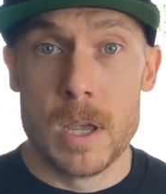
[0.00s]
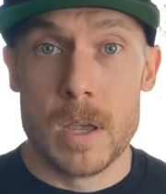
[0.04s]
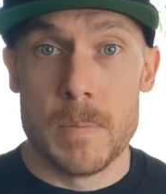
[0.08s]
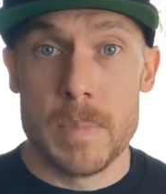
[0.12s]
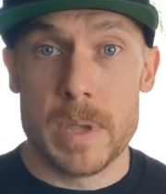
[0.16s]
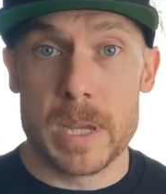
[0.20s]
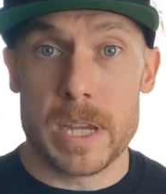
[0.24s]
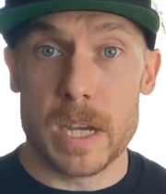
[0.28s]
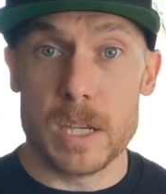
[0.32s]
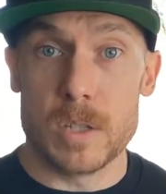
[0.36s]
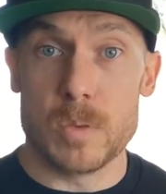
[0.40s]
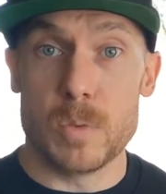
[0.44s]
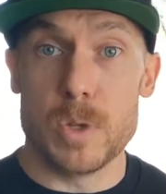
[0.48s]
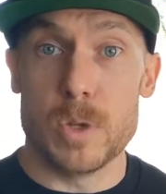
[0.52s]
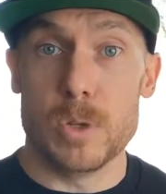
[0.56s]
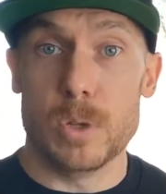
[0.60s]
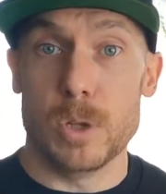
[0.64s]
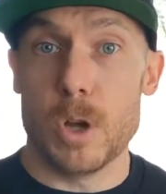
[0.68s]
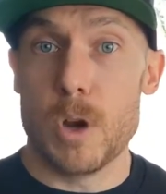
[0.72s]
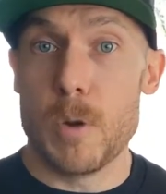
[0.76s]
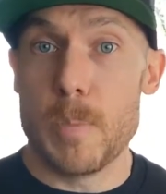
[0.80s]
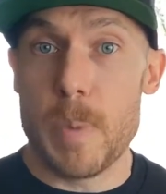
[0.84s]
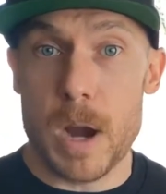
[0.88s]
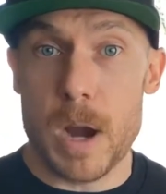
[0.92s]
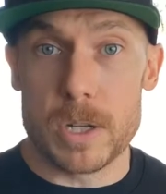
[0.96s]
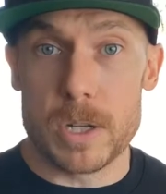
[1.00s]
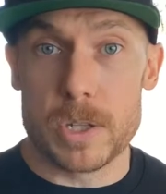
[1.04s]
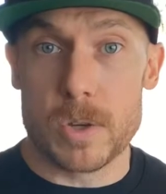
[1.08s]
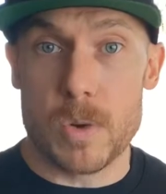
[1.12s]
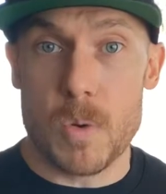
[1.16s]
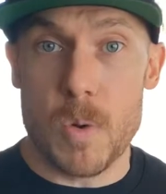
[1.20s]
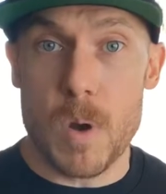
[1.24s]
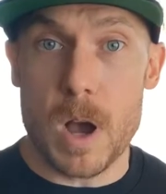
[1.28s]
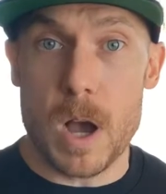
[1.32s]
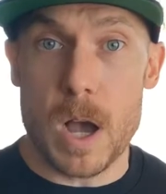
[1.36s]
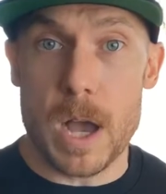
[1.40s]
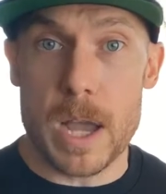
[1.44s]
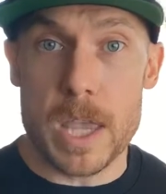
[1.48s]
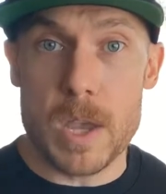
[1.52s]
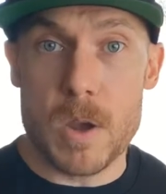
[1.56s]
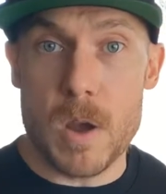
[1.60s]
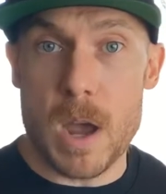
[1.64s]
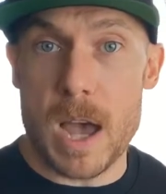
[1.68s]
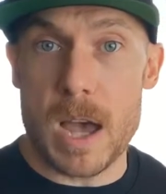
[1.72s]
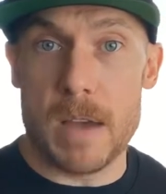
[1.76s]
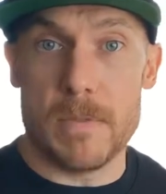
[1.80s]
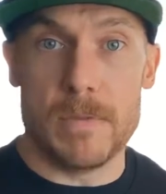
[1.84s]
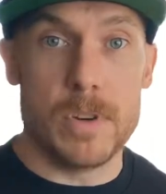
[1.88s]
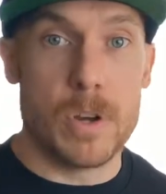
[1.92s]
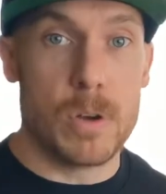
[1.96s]
Because when you low squat, you
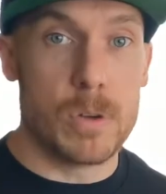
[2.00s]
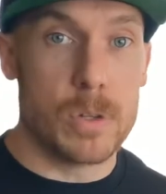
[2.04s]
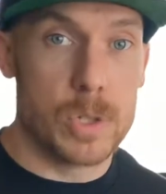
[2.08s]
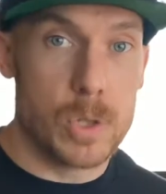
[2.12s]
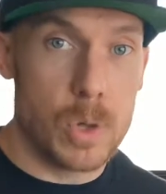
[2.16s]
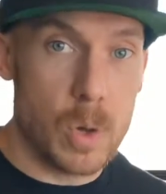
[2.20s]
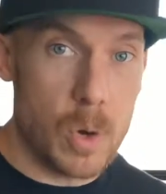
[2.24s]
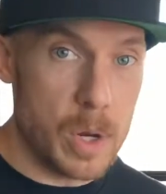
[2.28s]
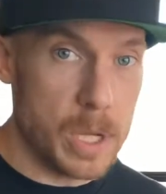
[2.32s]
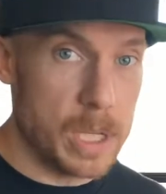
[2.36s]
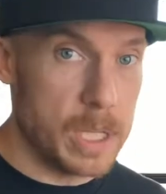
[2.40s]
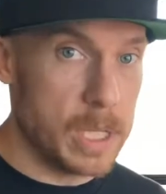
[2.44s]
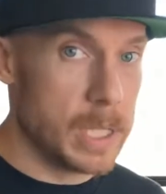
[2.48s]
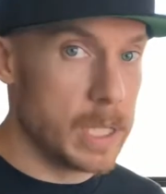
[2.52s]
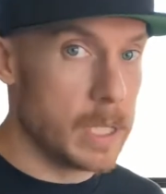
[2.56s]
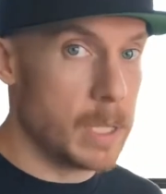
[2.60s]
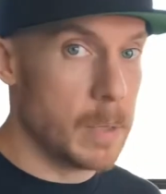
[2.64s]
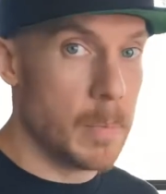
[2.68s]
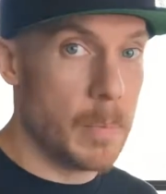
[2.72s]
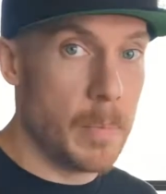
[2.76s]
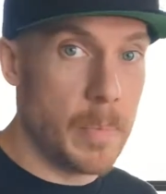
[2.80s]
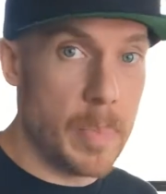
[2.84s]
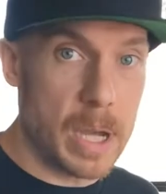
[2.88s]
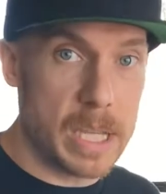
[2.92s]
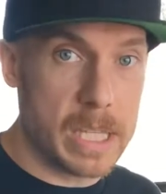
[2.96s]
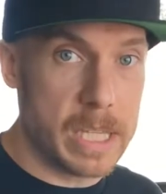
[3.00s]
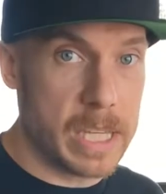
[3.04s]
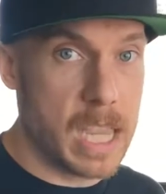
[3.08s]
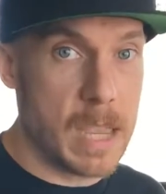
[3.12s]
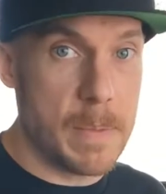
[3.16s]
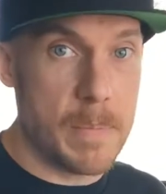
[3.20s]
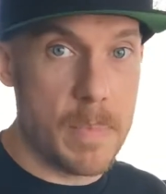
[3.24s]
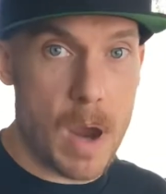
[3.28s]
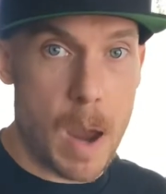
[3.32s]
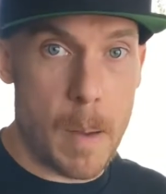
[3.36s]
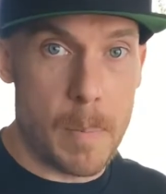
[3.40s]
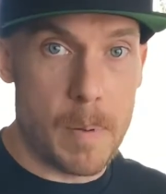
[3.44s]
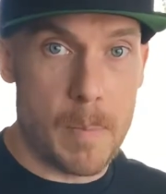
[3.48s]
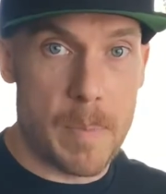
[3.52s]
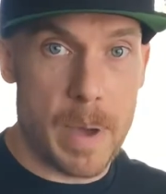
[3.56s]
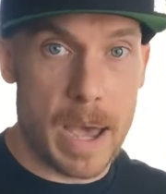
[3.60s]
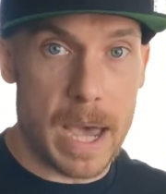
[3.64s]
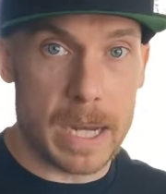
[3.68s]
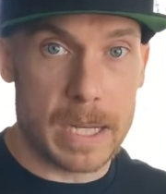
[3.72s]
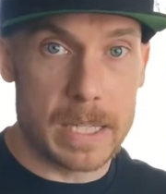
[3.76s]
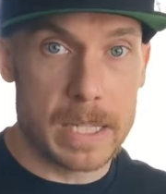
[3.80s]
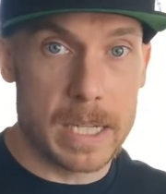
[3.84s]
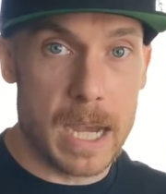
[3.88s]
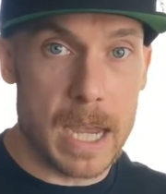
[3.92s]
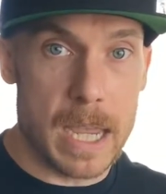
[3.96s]
have no choice but to keep your upper
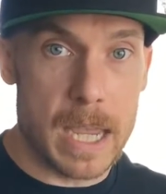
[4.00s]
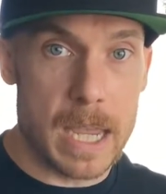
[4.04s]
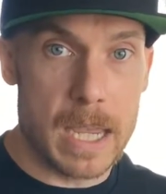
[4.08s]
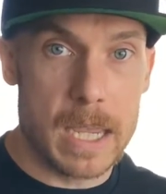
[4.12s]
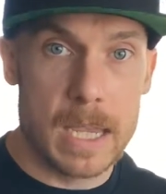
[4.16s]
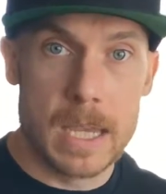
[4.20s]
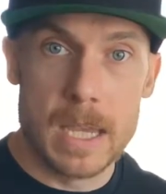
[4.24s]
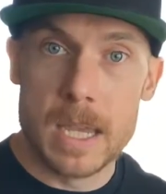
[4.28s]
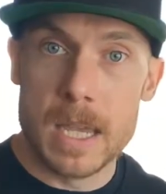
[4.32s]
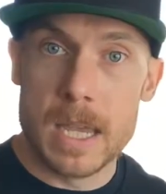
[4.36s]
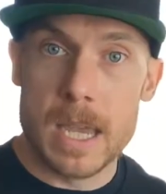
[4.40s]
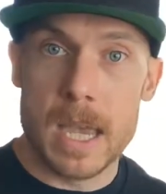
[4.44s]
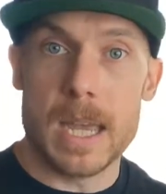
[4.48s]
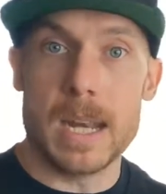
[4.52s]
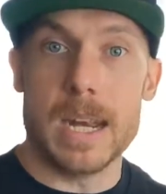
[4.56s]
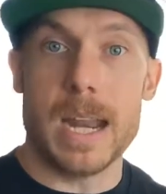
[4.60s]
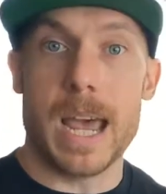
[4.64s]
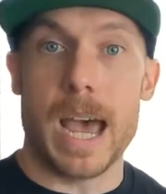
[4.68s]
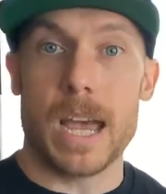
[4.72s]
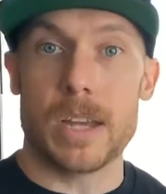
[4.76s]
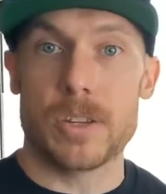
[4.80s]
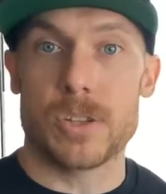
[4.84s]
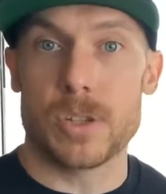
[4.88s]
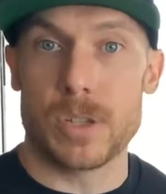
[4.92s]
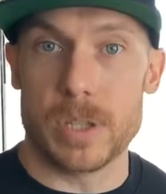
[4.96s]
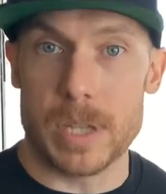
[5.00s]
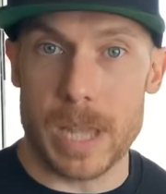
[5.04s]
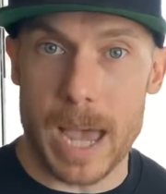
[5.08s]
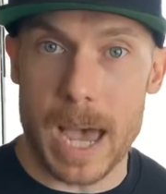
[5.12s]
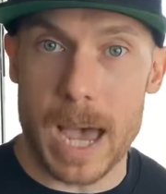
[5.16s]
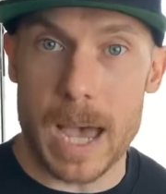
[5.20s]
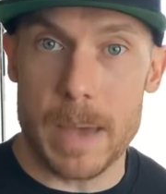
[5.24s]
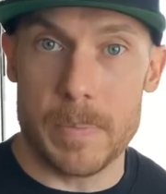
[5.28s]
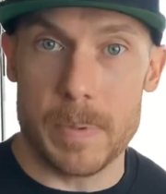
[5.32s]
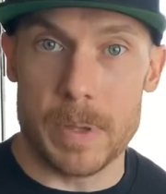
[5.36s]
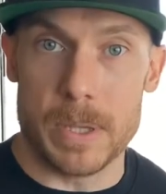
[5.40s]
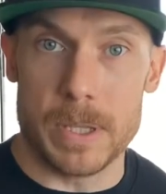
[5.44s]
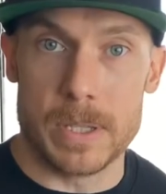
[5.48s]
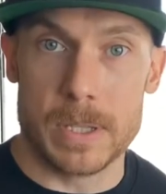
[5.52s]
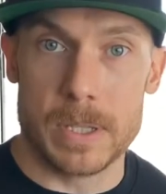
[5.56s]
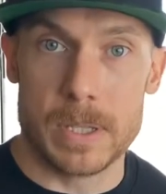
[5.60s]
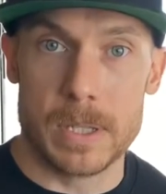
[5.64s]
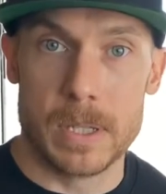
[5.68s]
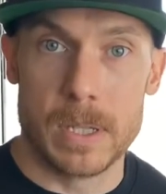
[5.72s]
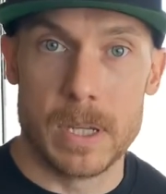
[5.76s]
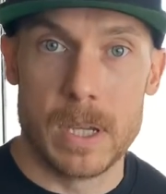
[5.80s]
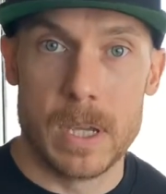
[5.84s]
back tight. It naturally happens.